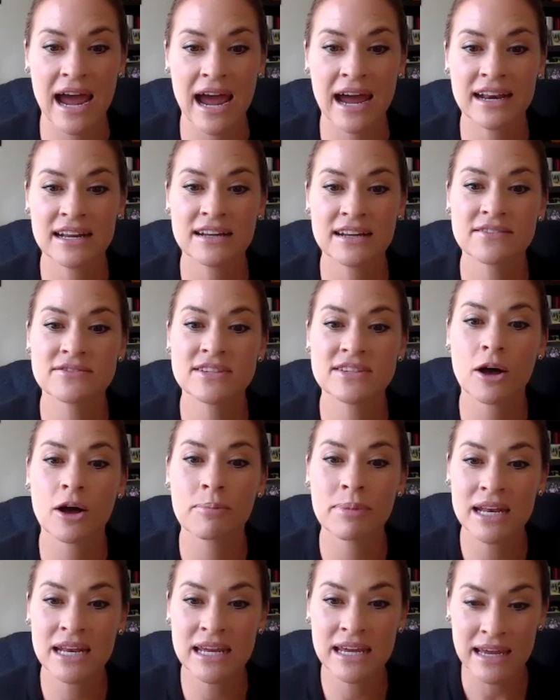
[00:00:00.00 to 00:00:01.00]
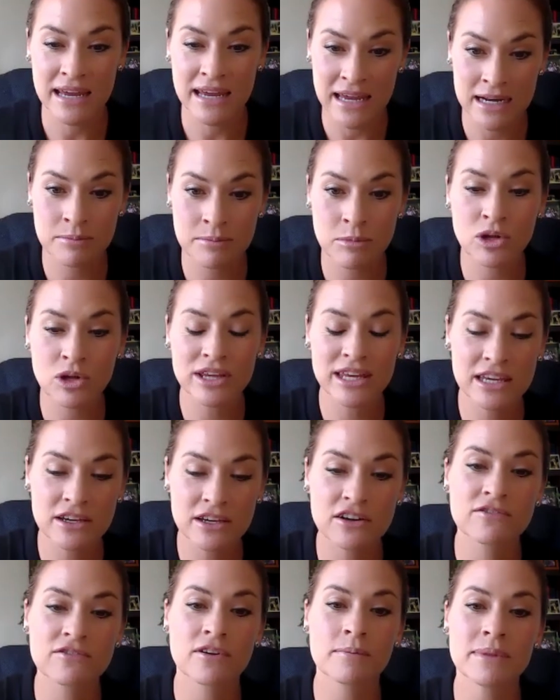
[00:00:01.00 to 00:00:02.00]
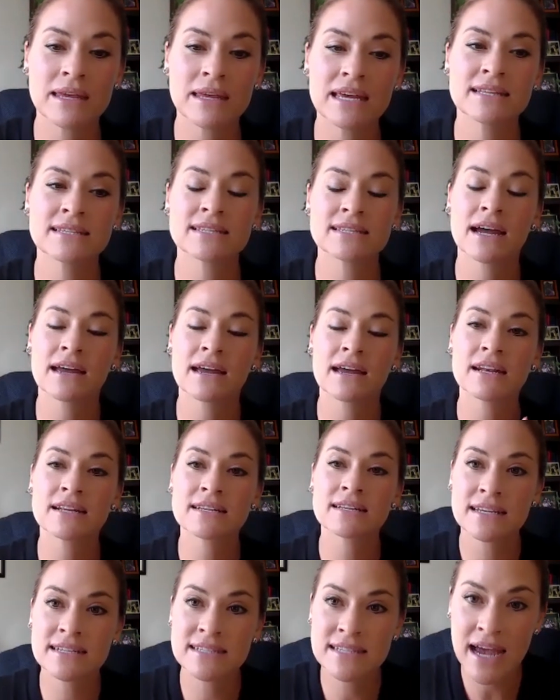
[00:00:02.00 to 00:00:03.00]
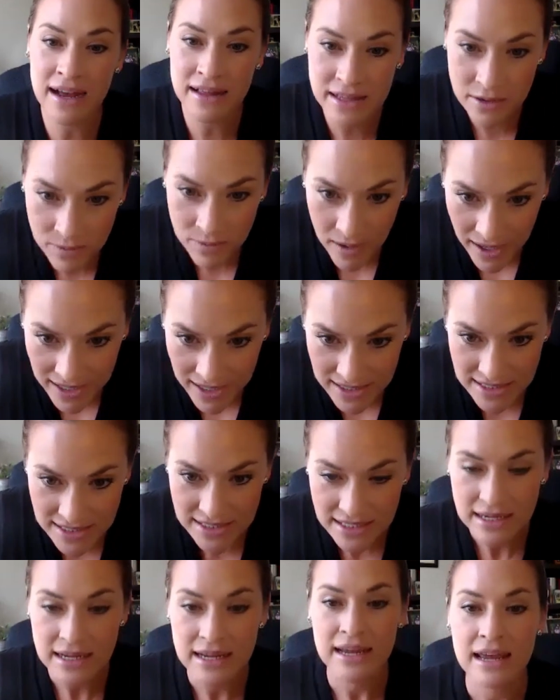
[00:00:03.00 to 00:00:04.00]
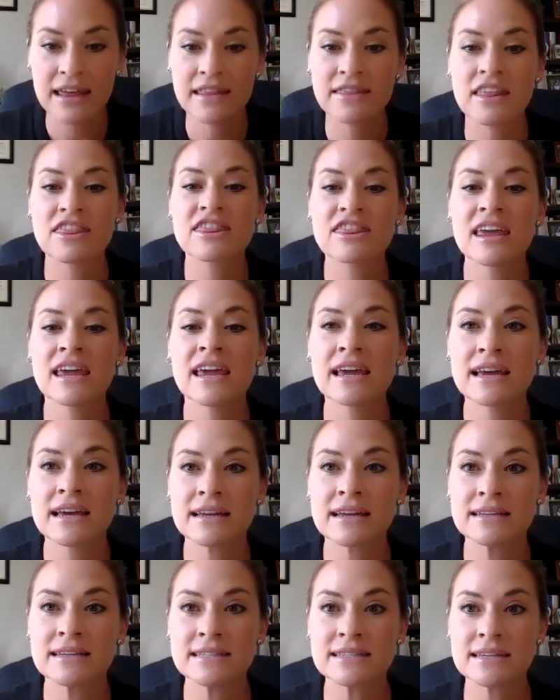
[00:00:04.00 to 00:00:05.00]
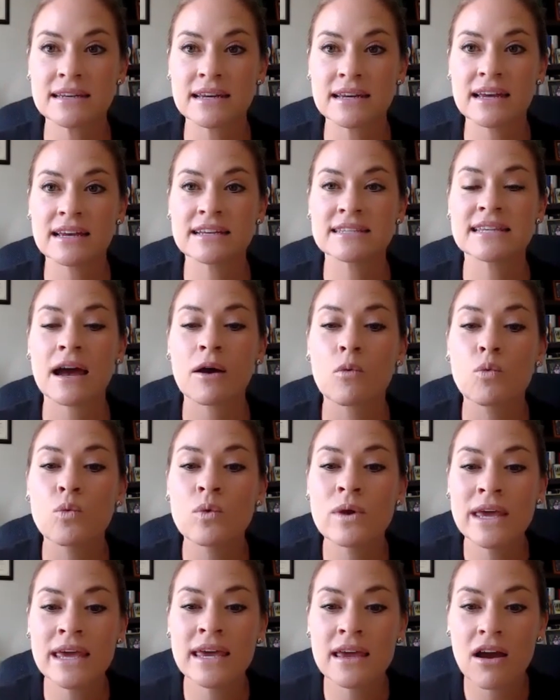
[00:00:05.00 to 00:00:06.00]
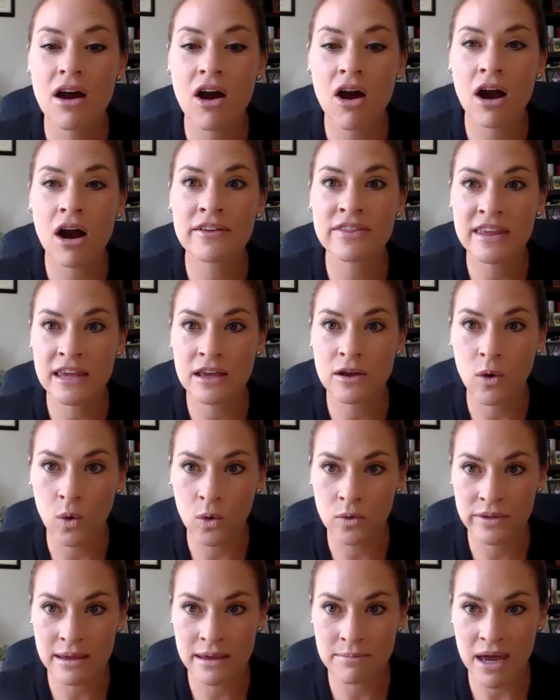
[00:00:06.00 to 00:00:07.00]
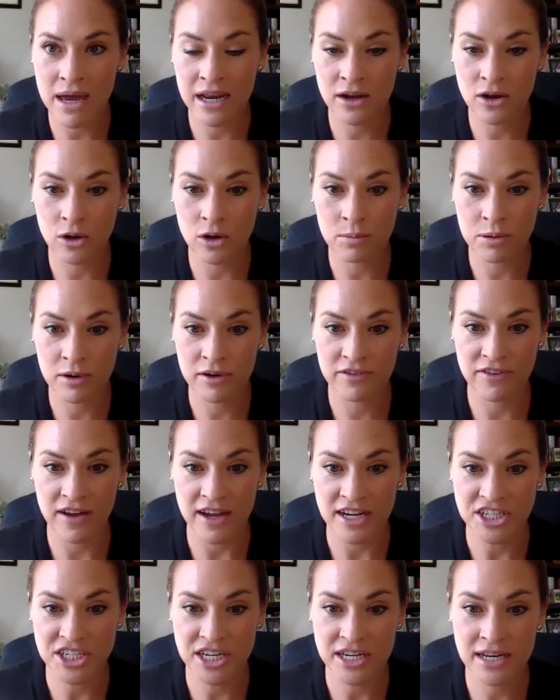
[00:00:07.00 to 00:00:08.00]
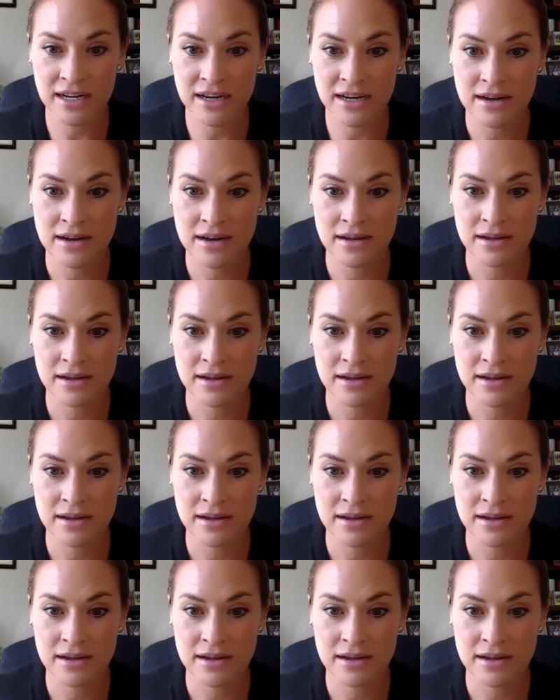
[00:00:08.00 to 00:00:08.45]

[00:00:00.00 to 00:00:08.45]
additives help any animal heal from the inside? That is exactly right. And the thing is that we are the only medical profession